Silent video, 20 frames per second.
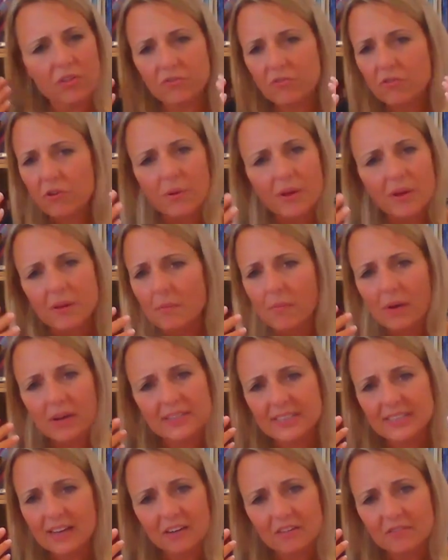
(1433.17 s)
through it
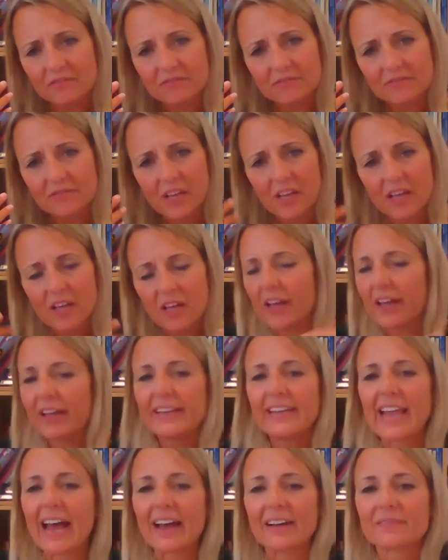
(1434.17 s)
myself.
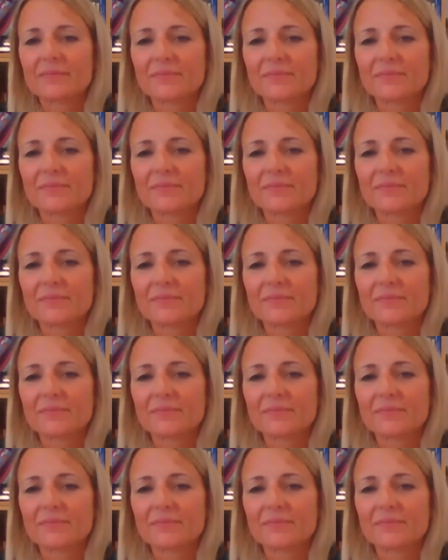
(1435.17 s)
No.